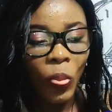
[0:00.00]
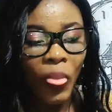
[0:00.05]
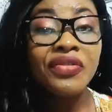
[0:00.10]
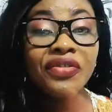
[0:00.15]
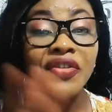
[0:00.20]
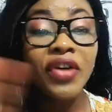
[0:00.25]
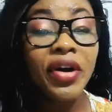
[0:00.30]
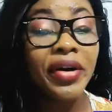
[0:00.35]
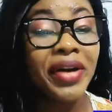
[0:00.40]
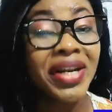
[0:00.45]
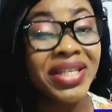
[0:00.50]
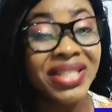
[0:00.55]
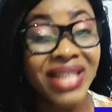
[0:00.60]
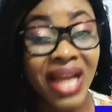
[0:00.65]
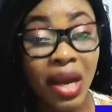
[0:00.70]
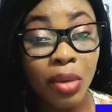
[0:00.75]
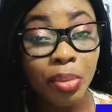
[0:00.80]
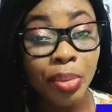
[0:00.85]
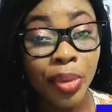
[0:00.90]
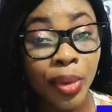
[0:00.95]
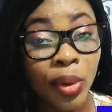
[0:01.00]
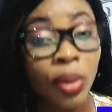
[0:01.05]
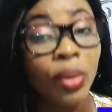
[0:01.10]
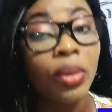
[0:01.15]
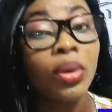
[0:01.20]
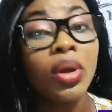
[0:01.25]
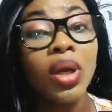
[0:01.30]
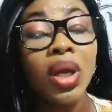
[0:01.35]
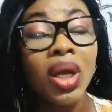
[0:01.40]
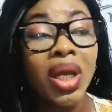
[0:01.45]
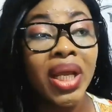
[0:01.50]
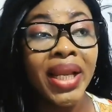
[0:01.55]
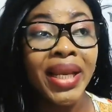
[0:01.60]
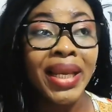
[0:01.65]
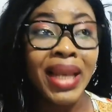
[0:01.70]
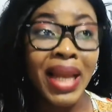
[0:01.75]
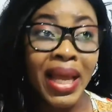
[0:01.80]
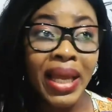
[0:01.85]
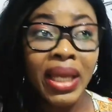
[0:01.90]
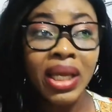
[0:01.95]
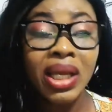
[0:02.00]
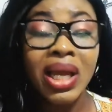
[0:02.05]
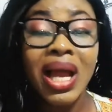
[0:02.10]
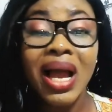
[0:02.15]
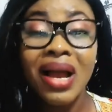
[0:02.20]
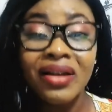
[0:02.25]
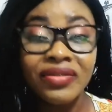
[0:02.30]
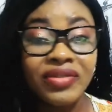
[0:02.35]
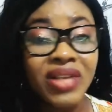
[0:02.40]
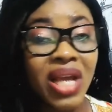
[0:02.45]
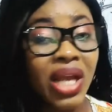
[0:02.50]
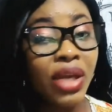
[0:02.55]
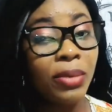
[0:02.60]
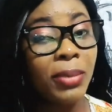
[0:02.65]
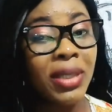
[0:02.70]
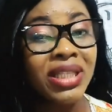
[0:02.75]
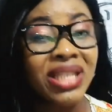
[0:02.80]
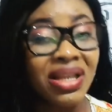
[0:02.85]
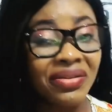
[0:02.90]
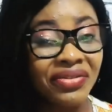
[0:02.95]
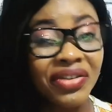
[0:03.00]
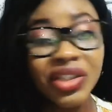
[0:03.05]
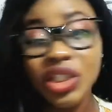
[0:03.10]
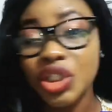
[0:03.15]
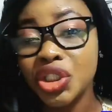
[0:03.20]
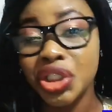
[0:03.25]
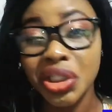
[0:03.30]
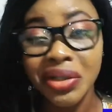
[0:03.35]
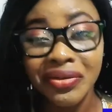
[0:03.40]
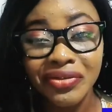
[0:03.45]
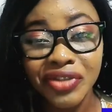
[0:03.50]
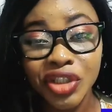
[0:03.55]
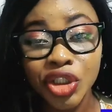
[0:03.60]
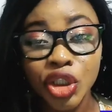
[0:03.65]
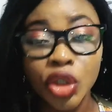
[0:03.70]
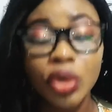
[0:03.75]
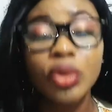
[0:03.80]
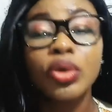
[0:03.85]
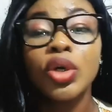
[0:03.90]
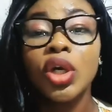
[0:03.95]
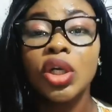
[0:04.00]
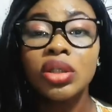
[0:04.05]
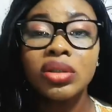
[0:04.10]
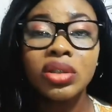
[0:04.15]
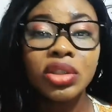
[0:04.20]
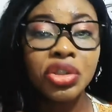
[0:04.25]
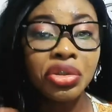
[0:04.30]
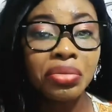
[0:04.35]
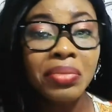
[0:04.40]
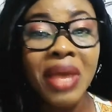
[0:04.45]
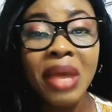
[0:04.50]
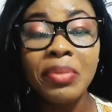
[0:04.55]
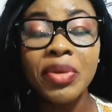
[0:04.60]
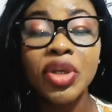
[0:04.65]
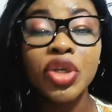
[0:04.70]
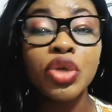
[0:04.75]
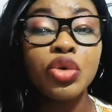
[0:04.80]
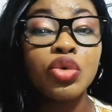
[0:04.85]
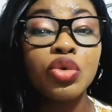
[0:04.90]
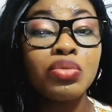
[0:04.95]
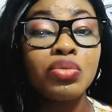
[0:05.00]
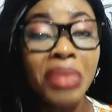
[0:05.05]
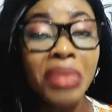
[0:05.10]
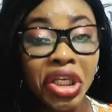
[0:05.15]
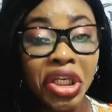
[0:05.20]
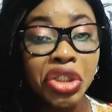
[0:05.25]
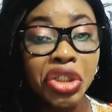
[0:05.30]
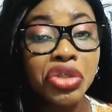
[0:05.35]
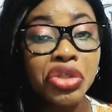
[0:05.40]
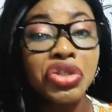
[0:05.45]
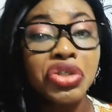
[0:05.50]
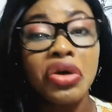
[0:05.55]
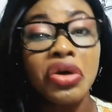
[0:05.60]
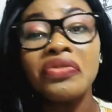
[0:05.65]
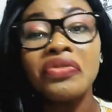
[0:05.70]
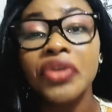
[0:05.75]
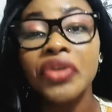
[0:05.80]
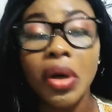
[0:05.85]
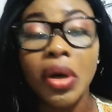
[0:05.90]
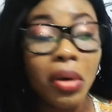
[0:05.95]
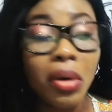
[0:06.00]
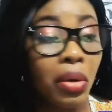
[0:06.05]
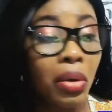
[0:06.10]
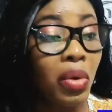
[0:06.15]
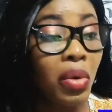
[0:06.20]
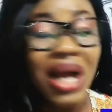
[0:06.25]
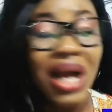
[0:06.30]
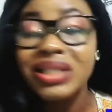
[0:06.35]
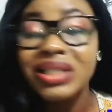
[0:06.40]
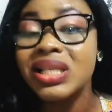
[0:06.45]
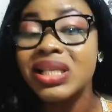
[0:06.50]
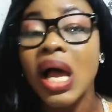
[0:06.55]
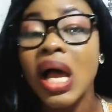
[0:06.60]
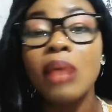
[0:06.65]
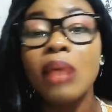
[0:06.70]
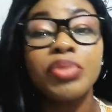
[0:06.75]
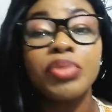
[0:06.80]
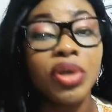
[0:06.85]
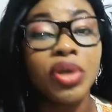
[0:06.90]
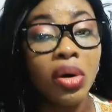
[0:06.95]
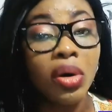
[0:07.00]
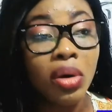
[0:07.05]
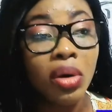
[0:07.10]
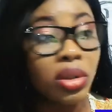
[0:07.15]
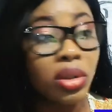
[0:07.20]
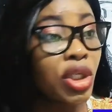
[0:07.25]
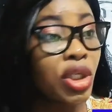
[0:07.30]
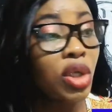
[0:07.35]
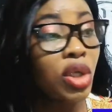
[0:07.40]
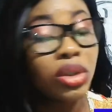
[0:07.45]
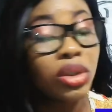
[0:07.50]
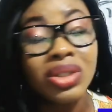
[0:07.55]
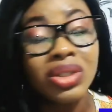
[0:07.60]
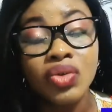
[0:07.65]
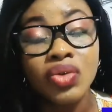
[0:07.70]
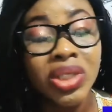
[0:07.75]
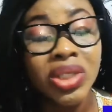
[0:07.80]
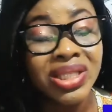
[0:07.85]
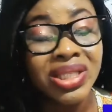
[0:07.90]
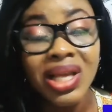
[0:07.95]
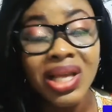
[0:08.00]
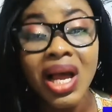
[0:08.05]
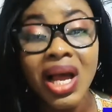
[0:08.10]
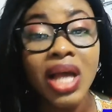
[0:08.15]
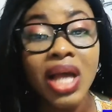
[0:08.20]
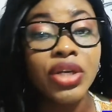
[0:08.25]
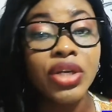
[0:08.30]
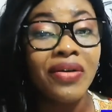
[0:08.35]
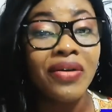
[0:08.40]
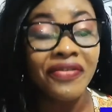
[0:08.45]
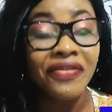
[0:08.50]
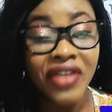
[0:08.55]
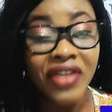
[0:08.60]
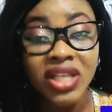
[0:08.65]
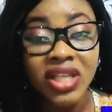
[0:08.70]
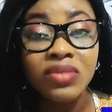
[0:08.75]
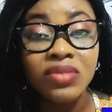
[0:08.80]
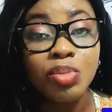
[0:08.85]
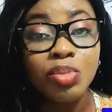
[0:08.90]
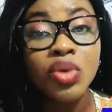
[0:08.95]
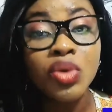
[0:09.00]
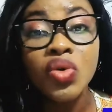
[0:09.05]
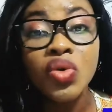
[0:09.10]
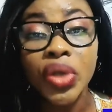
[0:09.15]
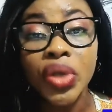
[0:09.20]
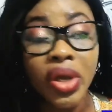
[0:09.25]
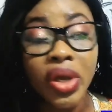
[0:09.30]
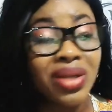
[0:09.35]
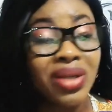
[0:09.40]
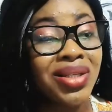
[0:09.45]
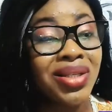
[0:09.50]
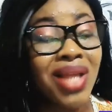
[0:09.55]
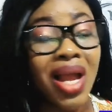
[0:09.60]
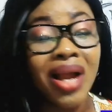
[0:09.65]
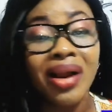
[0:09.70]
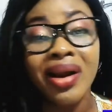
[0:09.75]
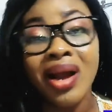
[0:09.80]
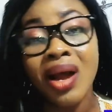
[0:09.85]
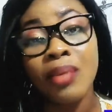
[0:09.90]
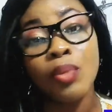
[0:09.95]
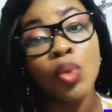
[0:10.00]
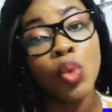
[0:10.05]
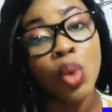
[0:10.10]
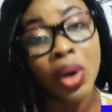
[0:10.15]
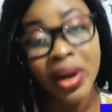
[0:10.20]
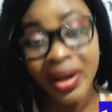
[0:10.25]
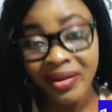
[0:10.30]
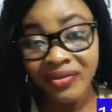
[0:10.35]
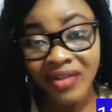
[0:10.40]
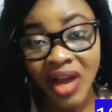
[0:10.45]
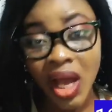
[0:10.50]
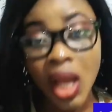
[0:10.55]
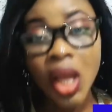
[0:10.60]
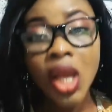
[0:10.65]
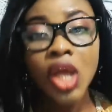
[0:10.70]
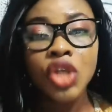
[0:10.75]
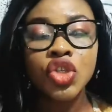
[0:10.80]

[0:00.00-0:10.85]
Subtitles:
For example, like after you might have finished your video, maybe you make use of your WhatsApp, your Twitter, your Facebook, your Instagram, whatever.